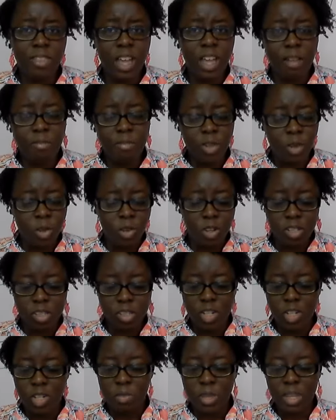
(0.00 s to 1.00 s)
I'm the oldest.
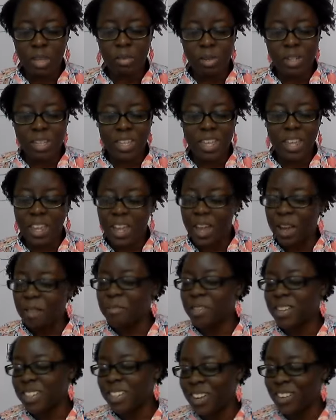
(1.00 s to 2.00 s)
I should be able to get how
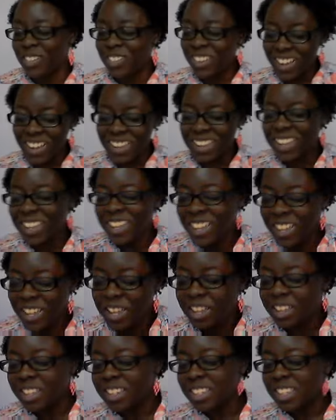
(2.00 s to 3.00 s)
much I want.
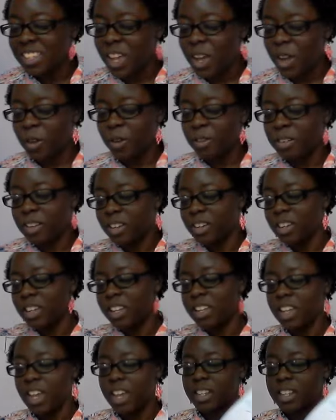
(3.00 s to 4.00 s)
So
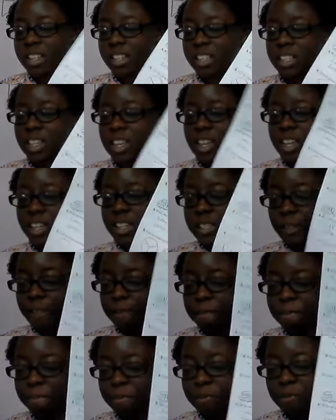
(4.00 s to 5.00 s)
looking at the 6,
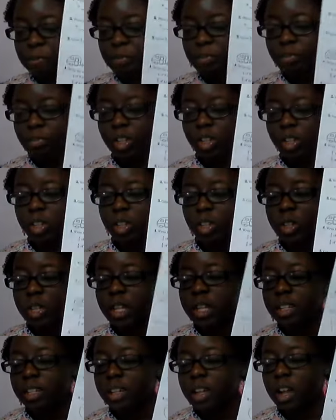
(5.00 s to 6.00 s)
you
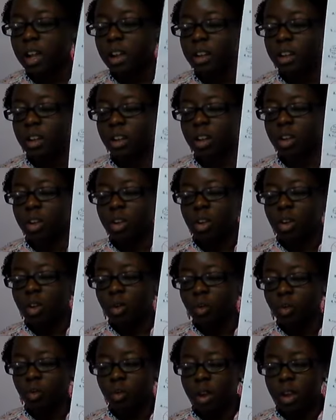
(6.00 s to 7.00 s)
need to color
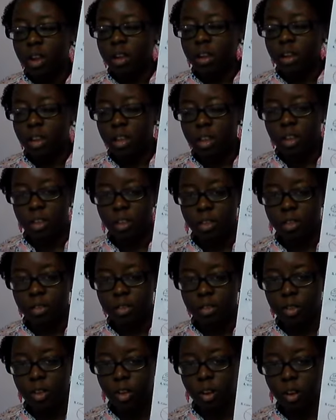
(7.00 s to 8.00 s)

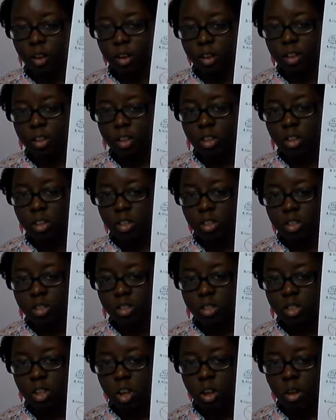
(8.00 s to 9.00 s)
1/3.
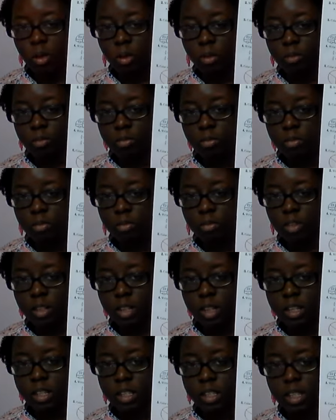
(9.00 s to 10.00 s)
So
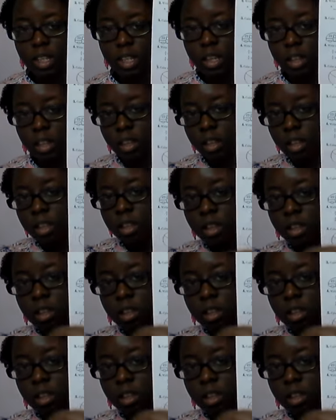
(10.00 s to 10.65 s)
let's see.